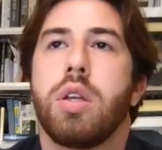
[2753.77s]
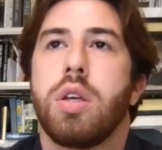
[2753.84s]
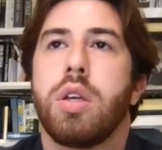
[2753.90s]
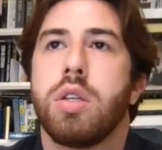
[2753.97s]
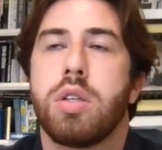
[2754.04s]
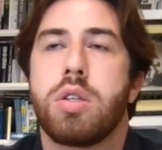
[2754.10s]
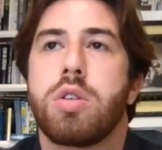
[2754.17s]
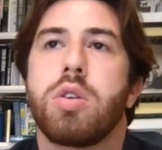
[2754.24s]

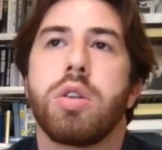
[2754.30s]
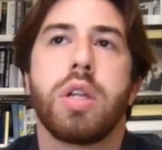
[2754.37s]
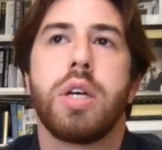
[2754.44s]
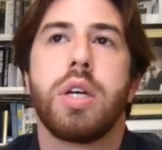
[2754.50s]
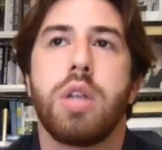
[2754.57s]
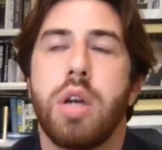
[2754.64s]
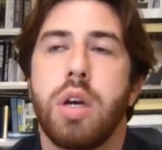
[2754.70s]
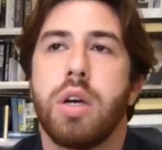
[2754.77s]

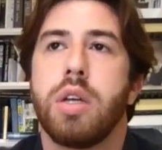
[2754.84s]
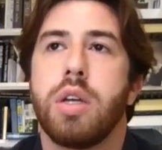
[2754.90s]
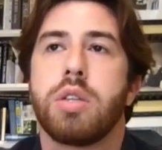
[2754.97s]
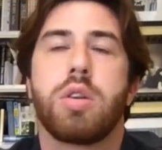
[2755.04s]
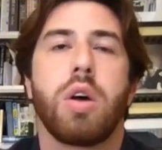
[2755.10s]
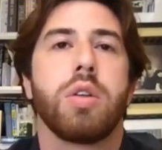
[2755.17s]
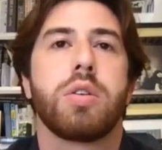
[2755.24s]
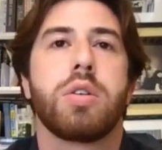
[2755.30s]

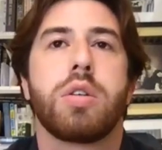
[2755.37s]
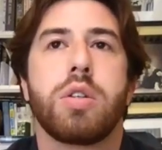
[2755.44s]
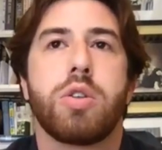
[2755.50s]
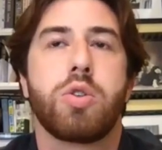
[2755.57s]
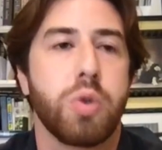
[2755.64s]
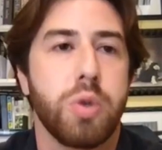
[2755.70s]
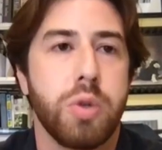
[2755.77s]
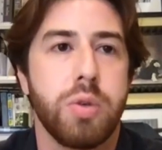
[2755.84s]
installer
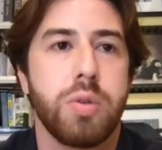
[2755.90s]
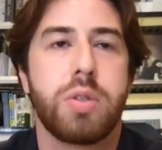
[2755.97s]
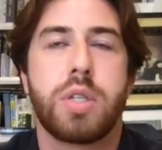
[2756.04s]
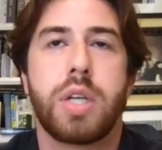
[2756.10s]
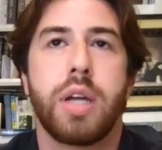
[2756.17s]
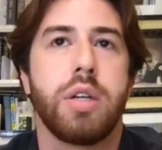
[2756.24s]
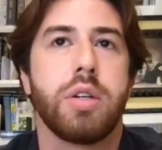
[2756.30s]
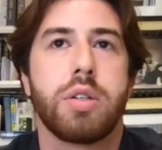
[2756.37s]
crews
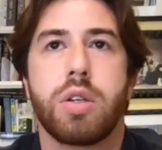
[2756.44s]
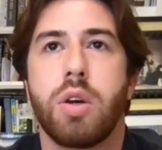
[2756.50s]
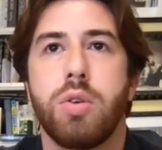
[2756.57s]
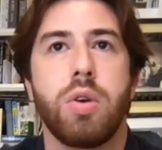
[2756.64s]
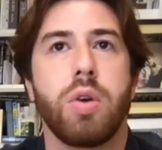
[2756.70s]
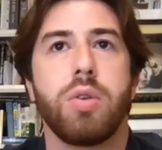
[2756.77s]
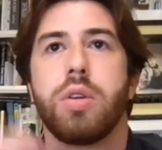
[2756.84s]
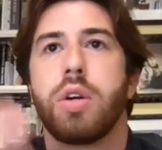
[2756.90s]
10 years ago
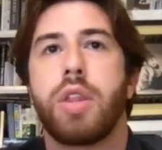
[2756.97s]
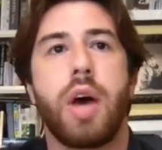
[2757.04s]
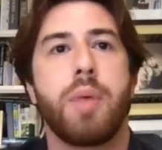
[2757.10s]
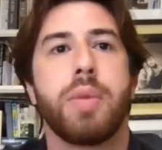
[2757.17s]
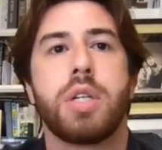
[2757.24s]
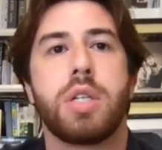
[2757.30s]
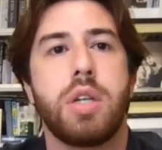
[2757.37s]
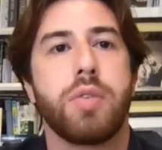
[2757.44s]
don't look that
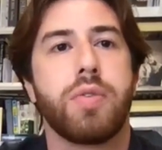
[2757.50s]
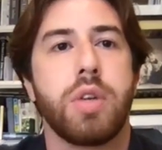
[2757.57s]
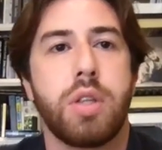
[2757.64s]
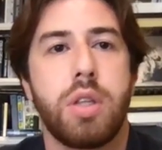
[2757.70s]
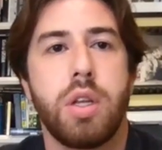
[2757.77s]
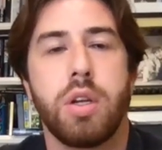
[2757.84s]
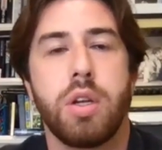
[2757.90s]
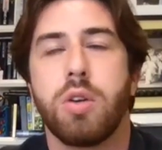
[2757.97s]
much different,
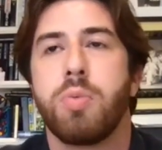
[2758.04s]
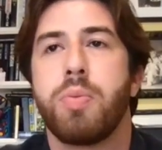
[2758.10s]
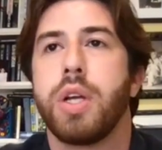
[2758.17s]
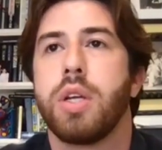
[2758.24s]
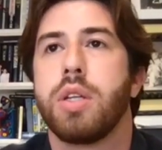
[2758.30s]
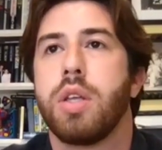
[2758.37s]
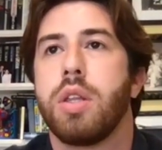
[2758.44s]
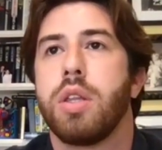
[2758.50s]
in your
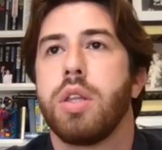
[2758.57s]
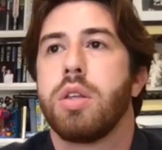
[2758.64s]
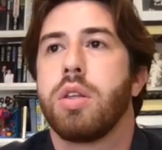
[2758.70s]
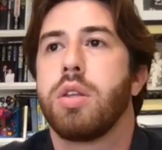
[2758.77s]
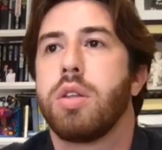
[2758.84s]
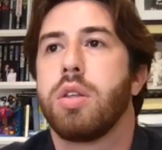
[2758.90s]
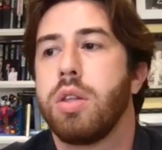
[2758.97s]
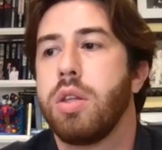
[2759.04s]
opinion, than
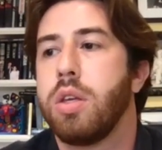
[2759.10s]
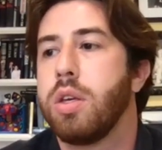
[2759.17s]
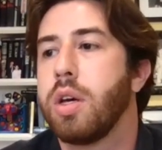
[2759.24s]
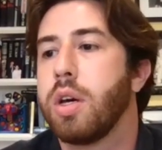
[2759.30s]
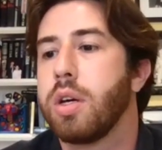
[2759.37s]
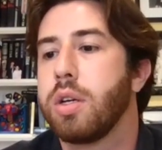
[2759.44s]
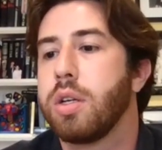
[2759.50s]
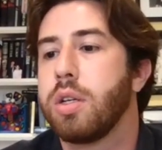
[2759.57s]

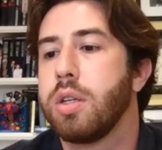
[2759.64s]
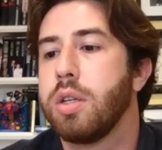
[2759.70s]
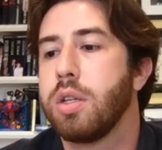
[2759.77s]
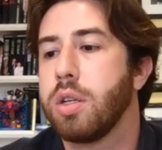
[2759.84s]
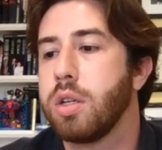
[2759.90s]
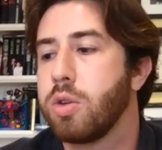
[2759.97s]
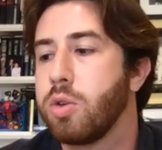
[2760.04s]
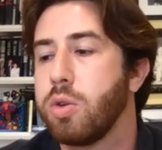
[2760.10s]
the
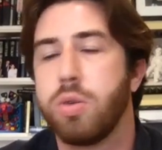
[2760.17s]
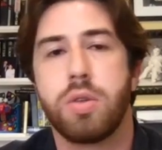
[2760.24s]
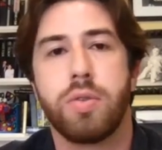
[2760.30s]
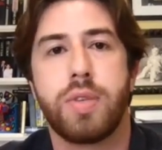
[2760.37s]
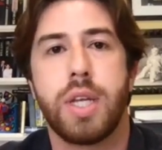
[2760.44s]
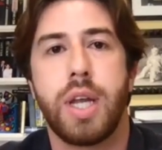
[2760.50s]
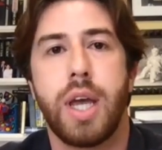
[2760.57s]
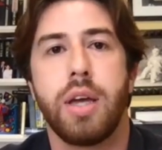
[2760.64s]
crews of
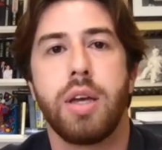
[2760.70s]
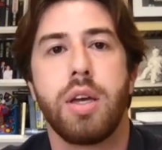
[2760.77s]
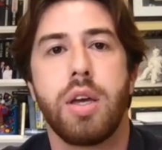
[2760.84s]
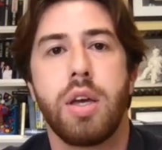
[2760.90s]
today.